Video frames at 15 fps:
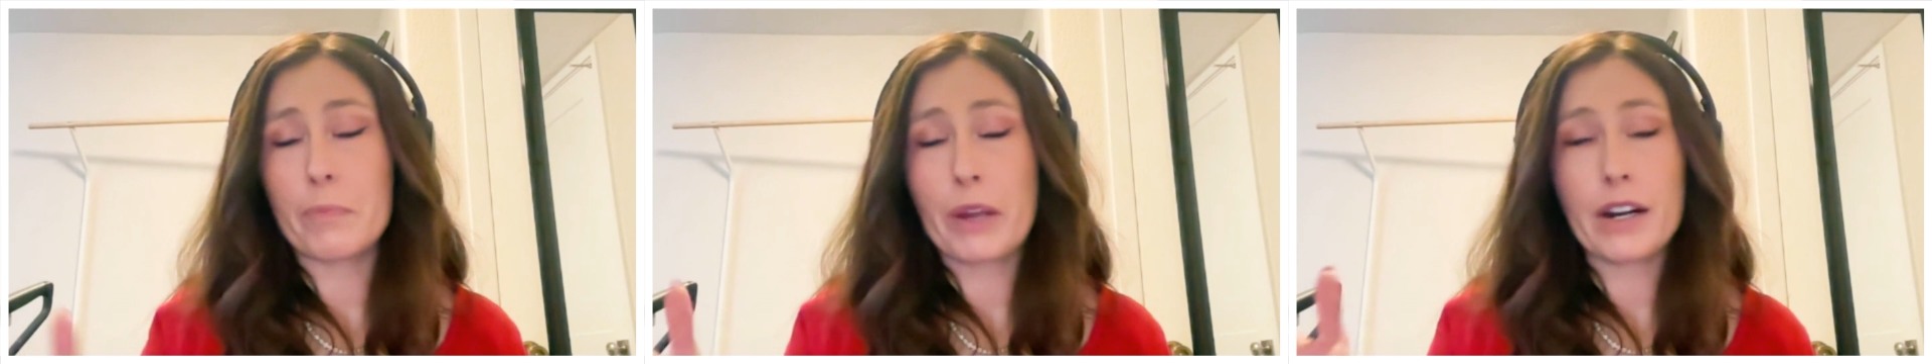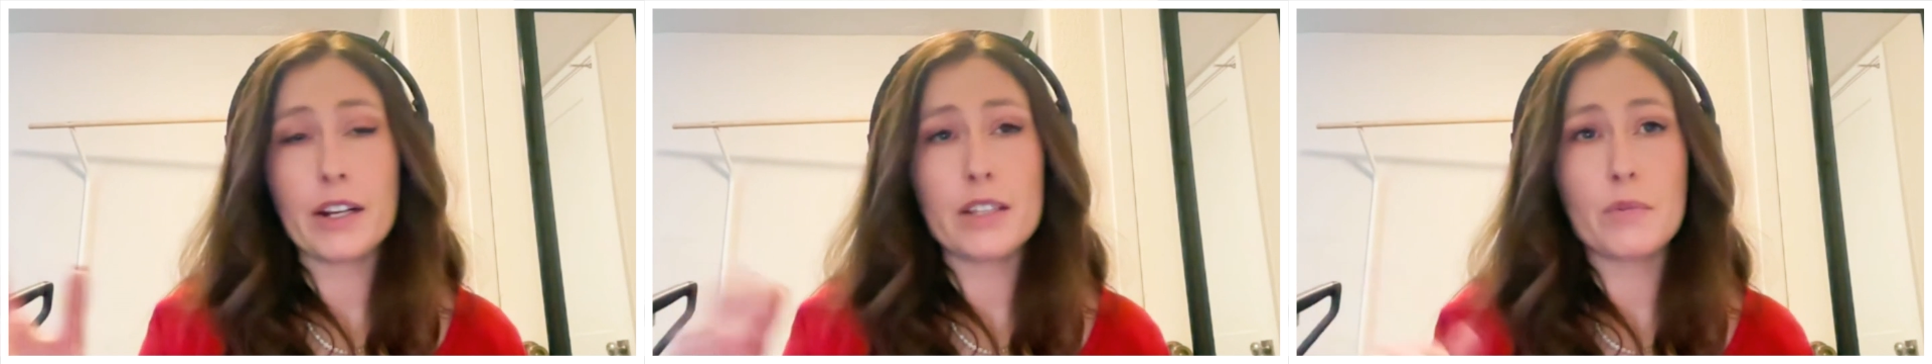
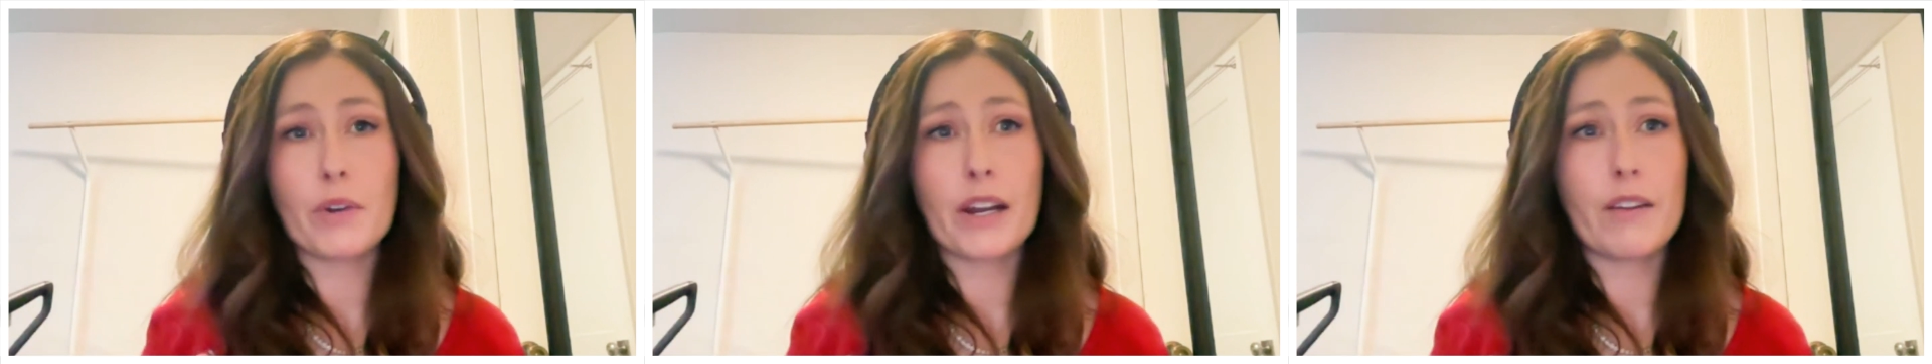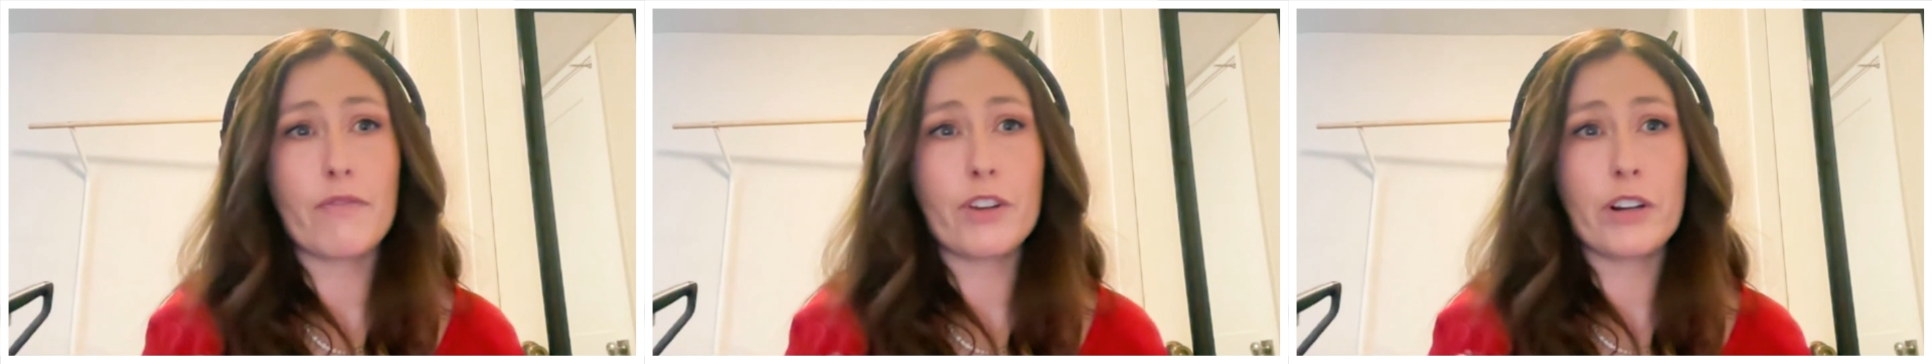parents
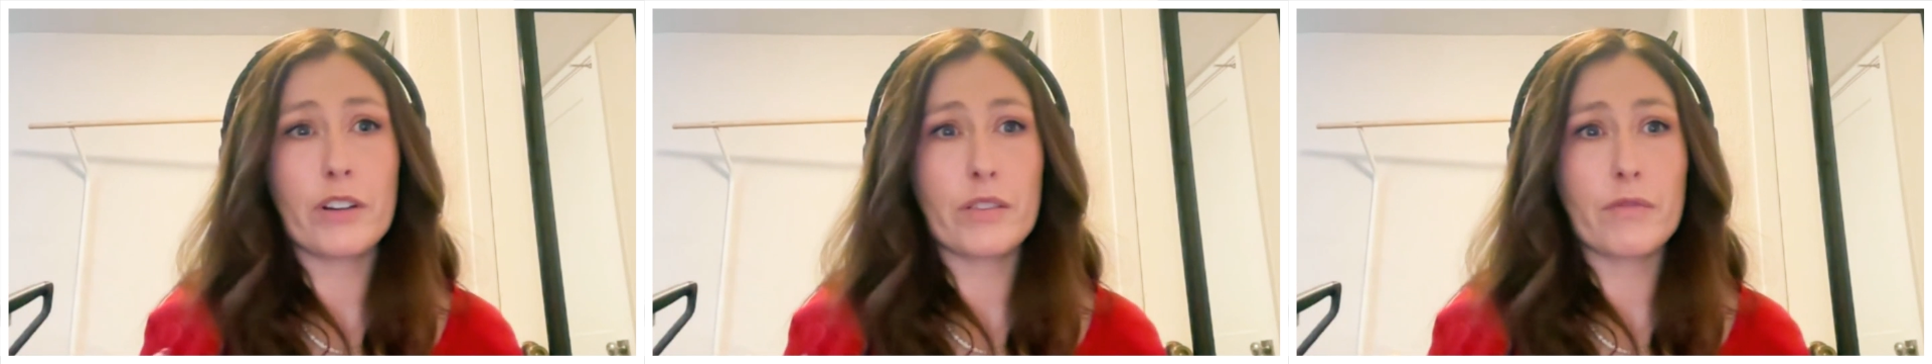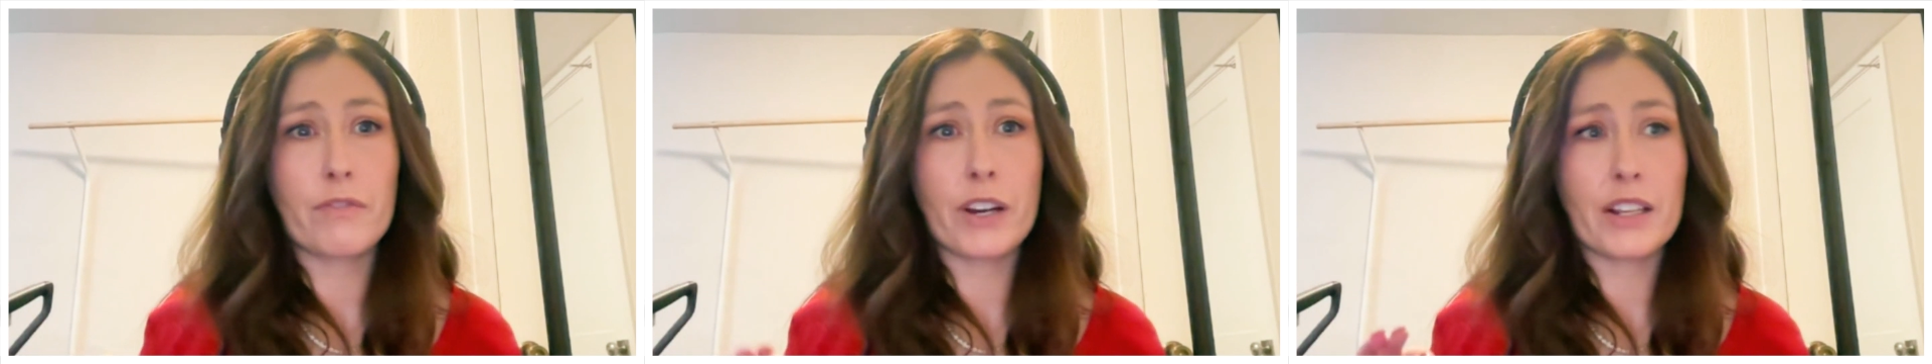would have
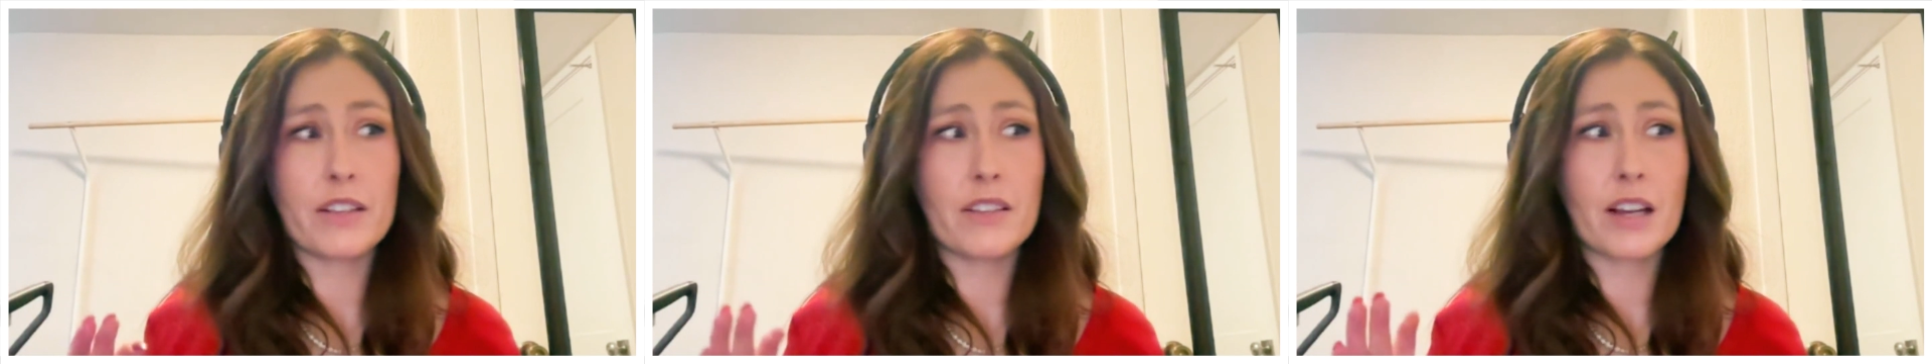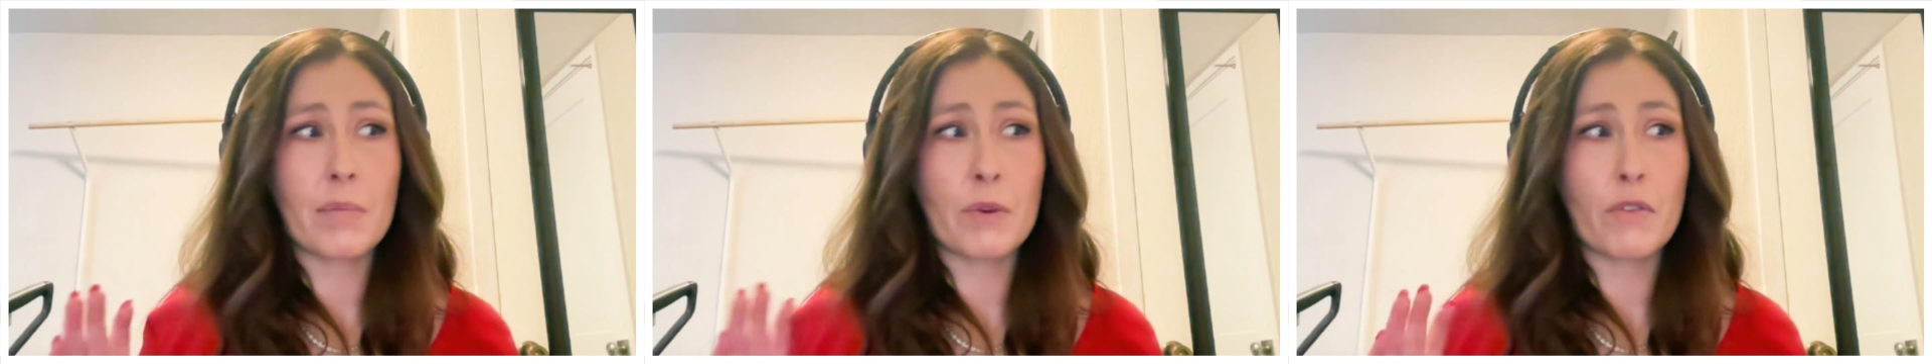their
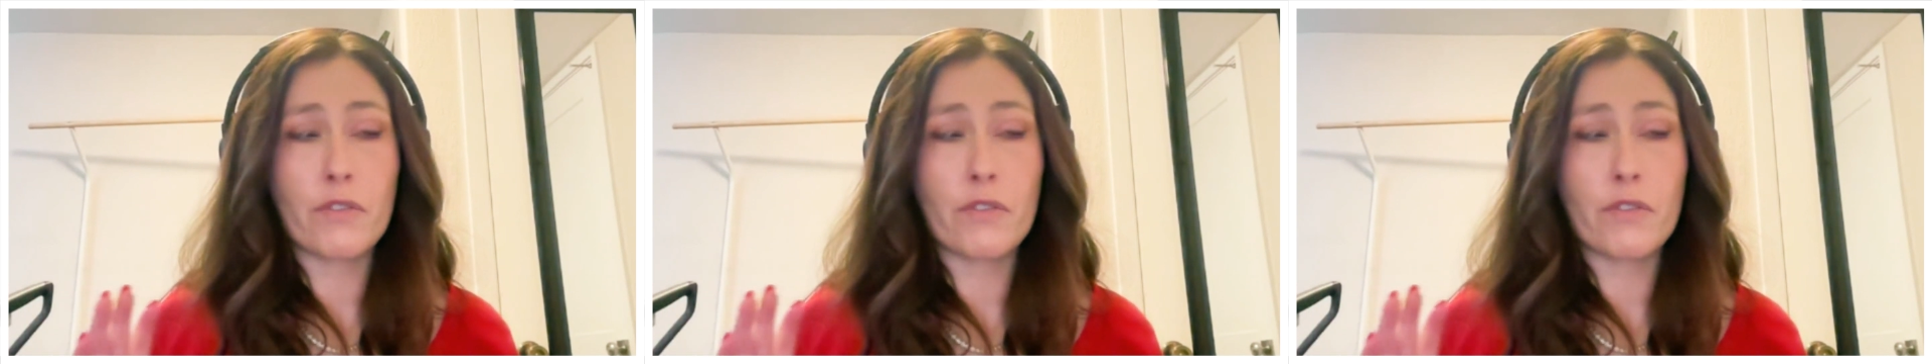friends come